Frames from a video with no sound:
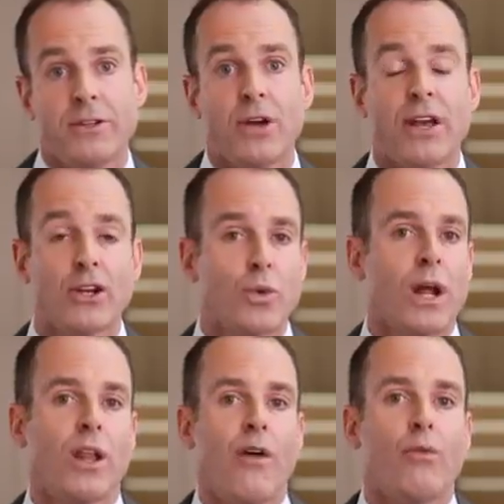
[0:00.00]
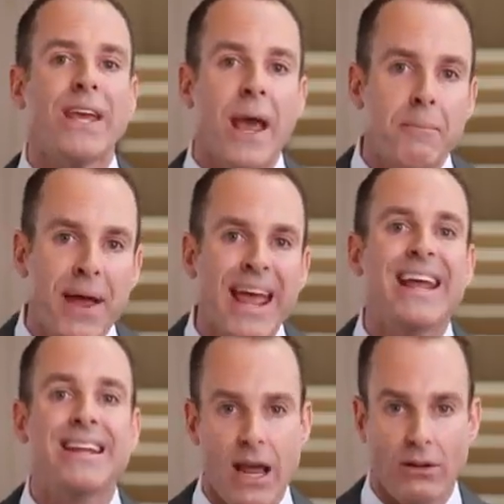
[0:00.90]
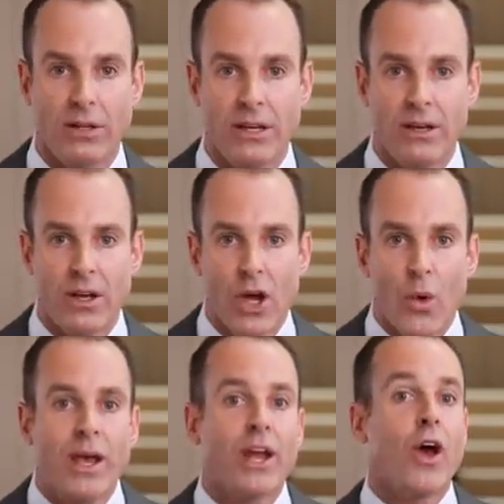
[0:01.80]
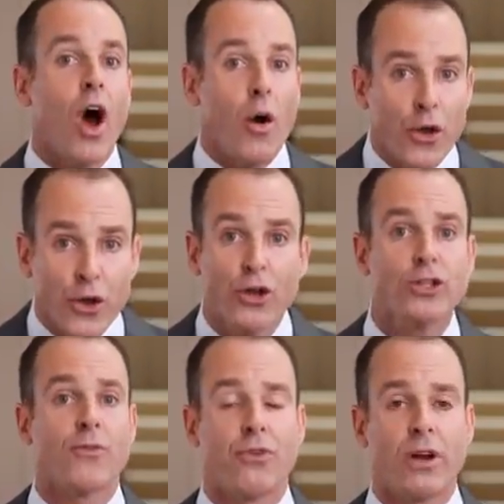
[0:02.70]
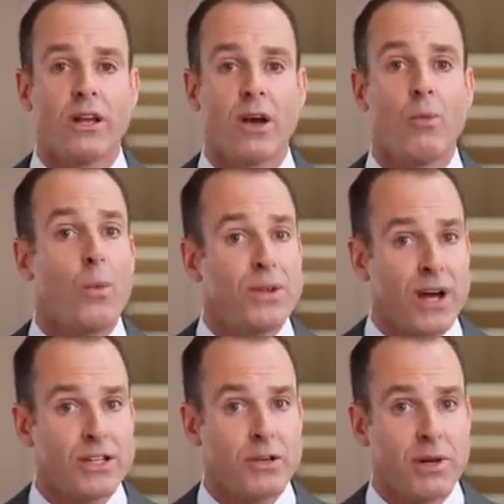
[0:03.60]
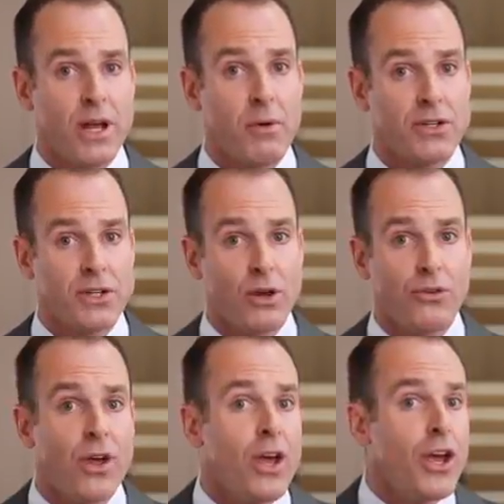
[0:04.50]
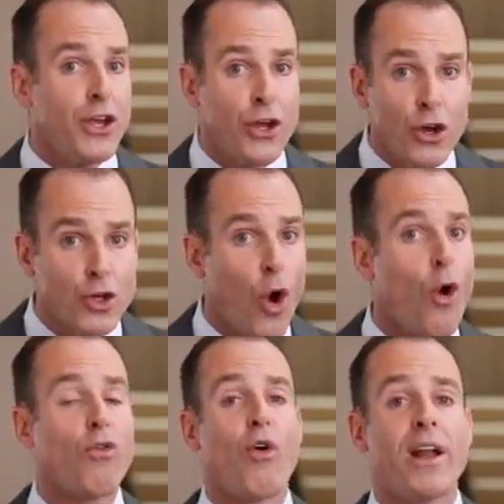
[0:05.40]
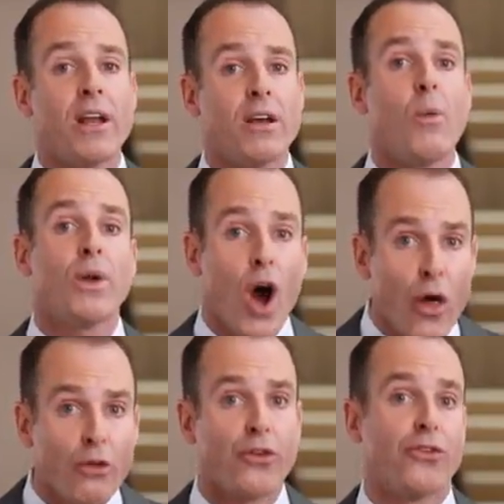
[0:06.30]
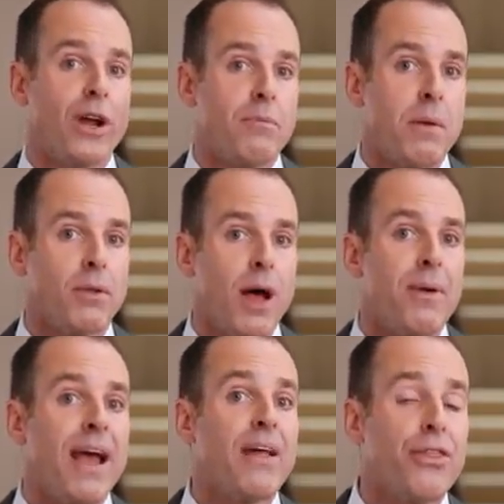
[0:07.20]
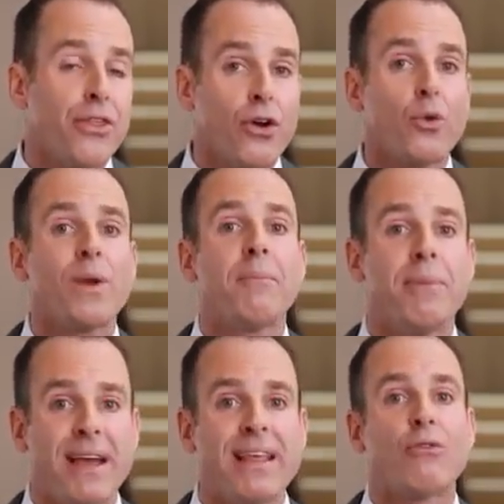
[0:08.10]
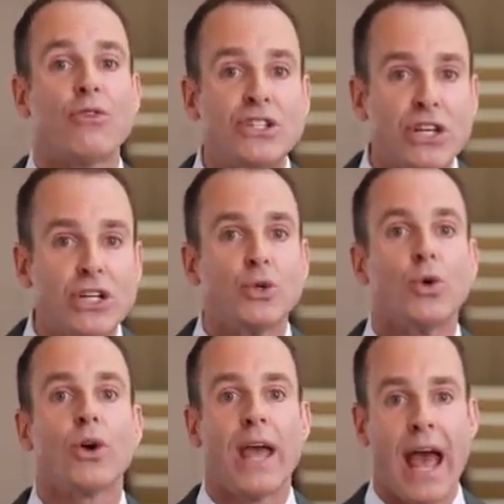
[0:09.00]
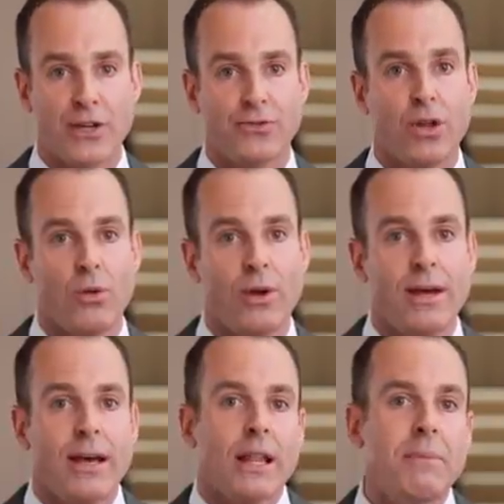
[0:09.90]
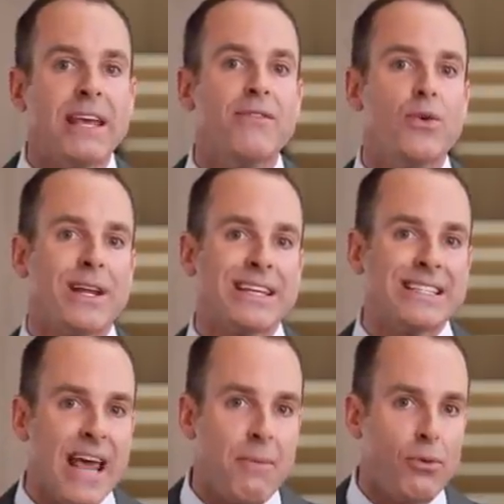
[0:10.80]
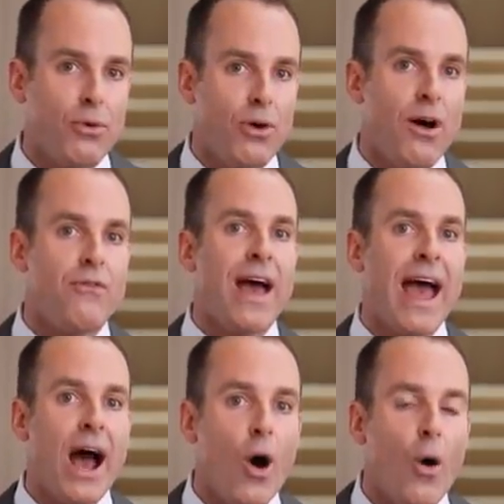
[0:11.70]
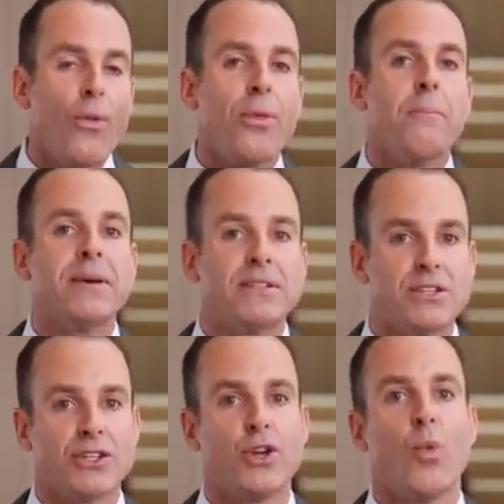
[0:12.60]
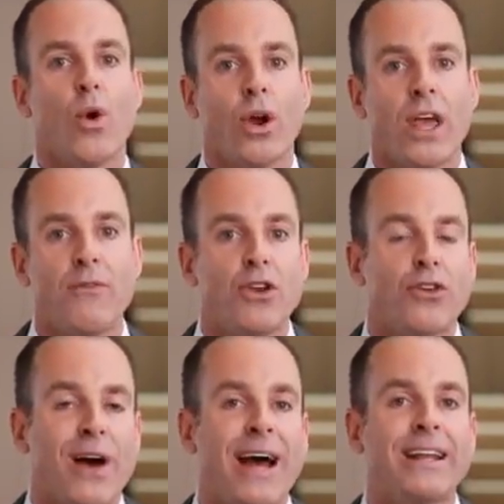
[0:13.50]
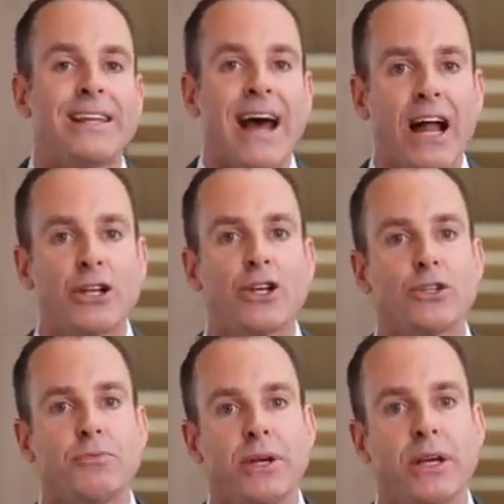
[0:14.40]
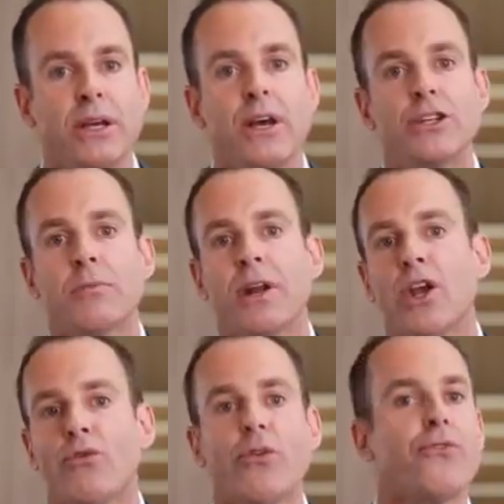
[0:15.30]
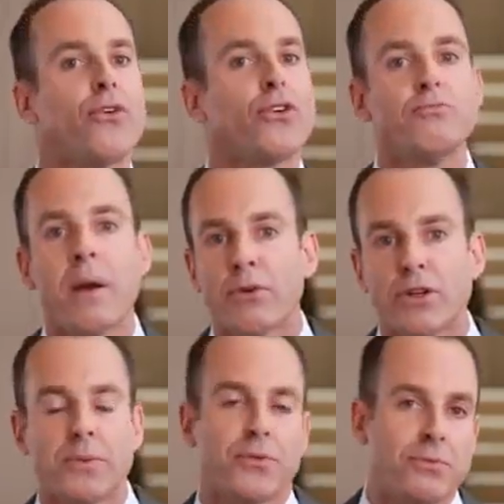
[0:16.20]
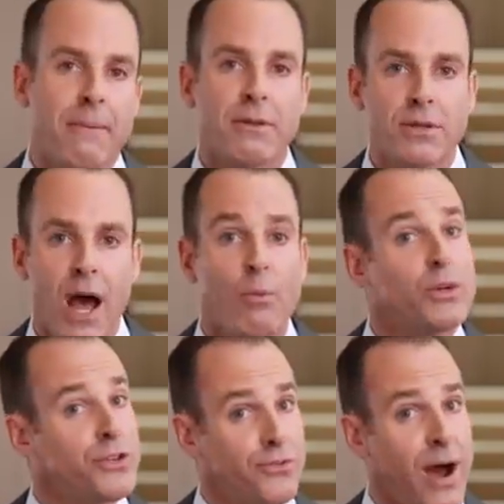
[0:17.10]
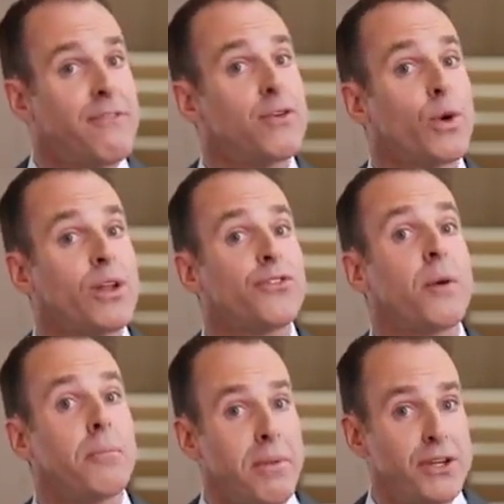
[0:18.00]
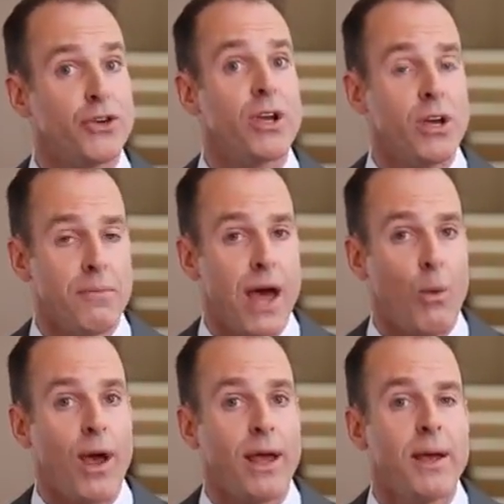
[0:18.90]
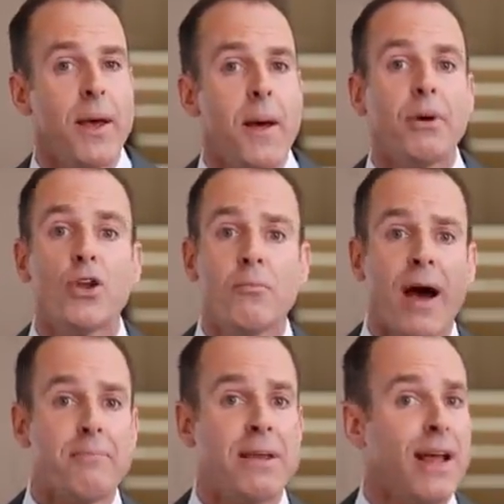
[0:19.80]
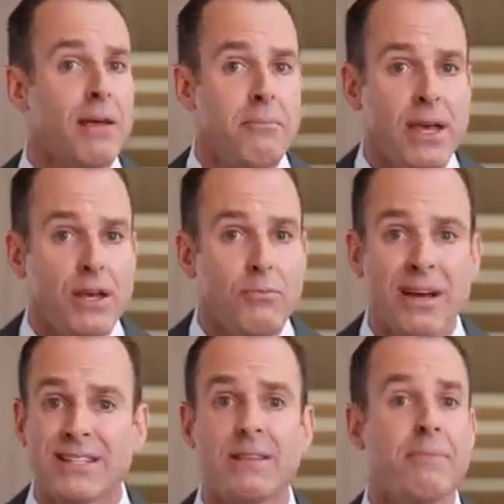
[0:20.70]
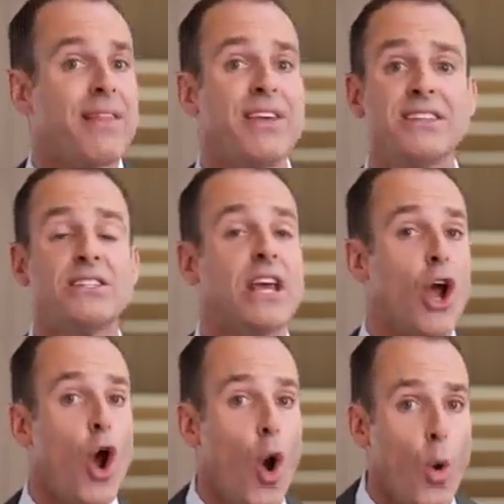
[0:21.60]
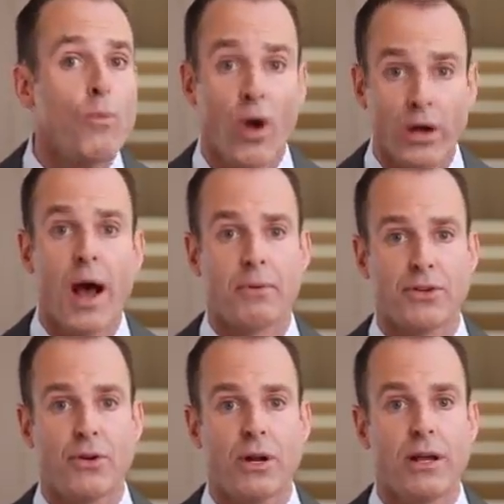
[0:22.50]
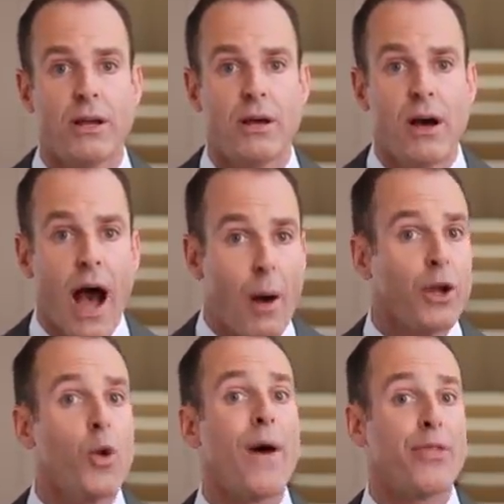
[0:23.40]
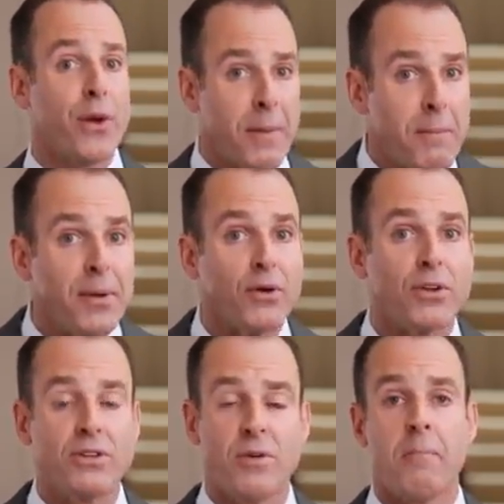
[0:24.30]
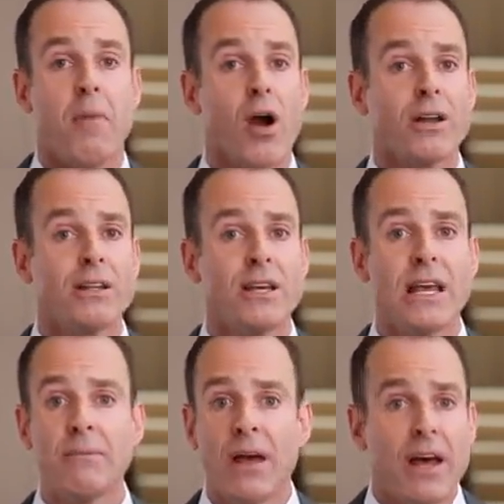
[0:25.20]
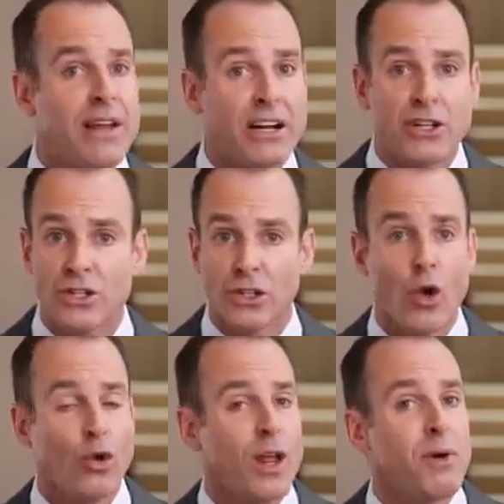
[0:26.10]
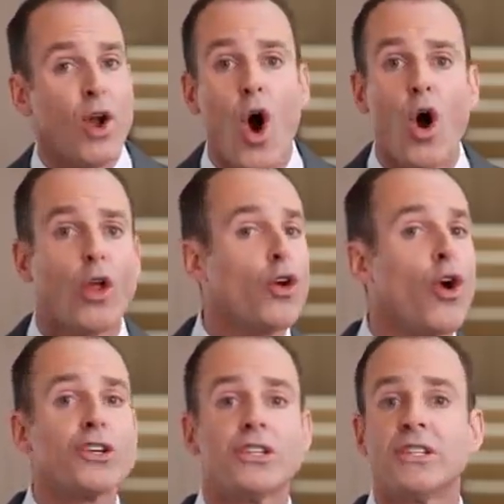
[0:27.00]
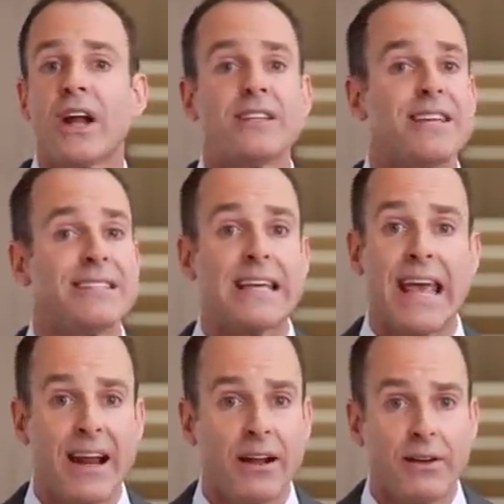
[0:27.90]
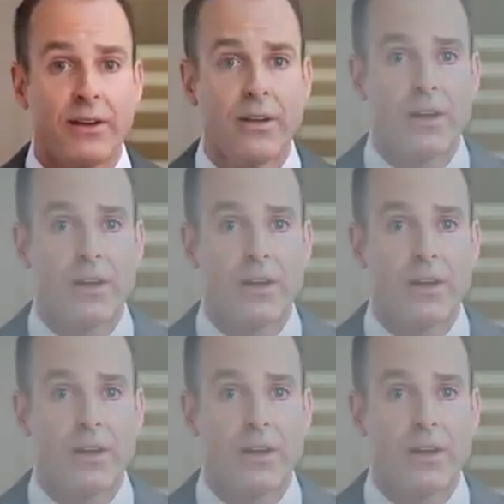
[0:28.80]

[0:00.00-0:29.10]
So here's what I love. We get paid daily. We get huge upfront income when we sign somebody up ourselves, huge override income when others are signing people up, and third, we get paid that residual cash flow. Let me give you an example of how the business can work if you decide to not just be somebody who refers memberships from time to time, which is fine if you want to supplement your income that way, but you might be like me. You might say, man, this is a home run opportunity. I want to go out there and build a marketing team, not just locally, but all across the United States and Canada.